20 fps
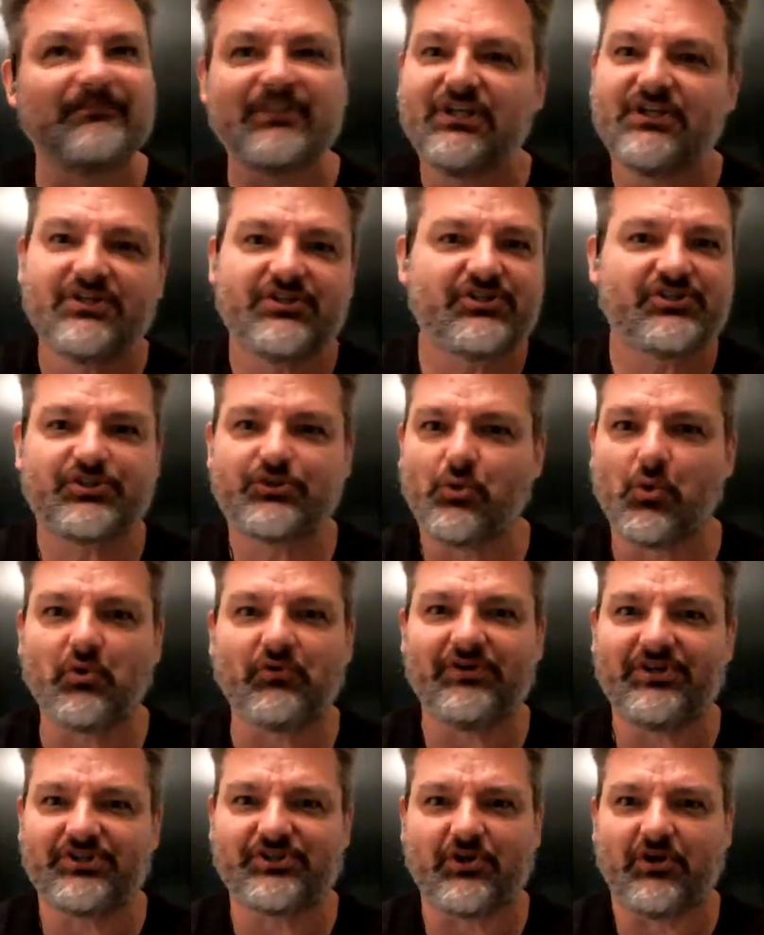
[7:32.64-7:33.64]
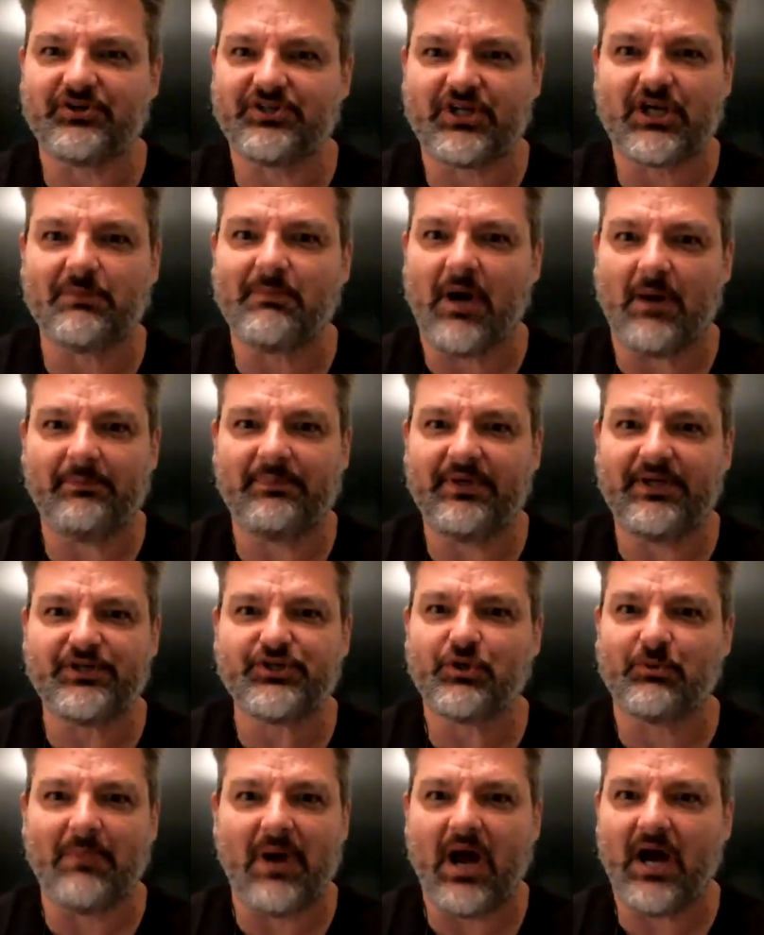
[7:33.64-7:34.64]
stories start to come up in
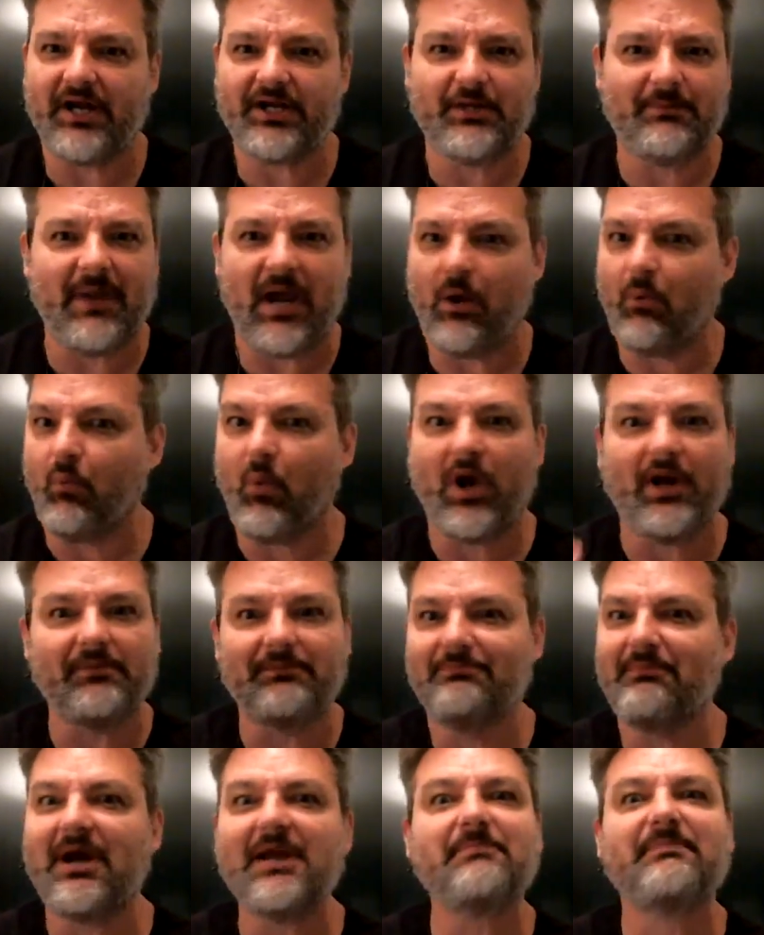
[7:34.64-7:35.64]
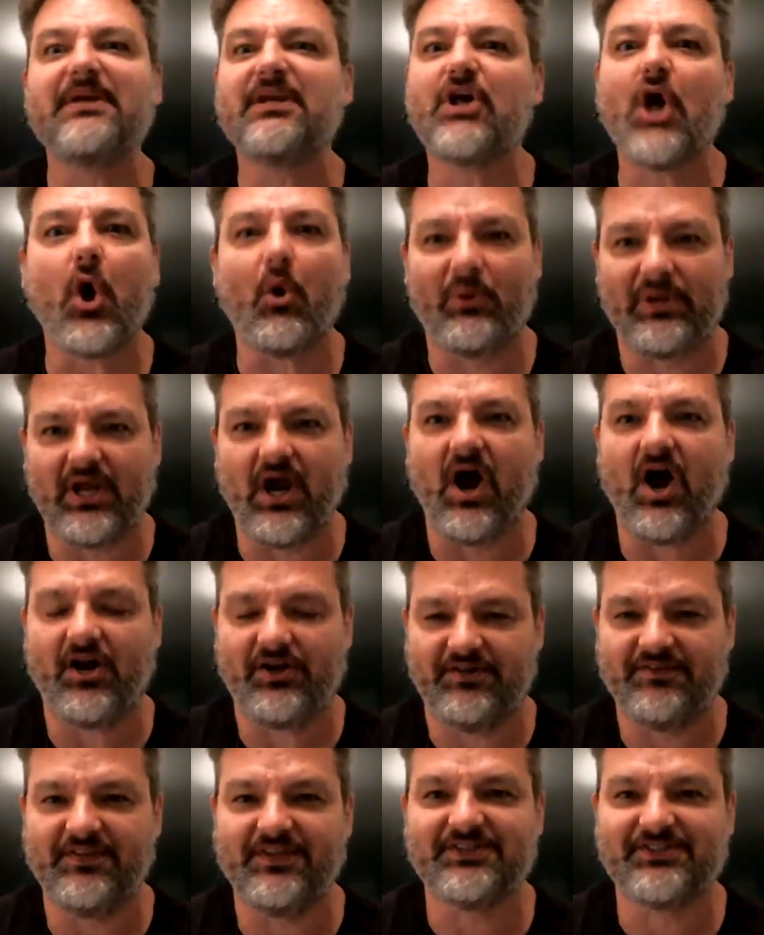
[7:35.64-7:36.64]
your mind about what might be going on
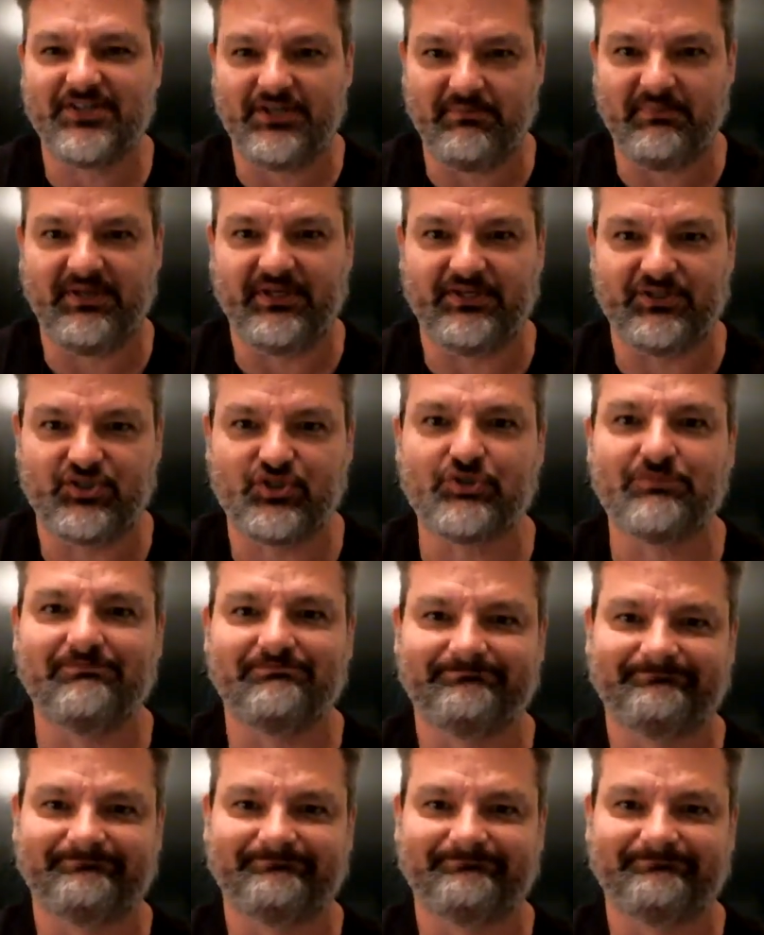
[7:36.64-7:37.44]
in this image.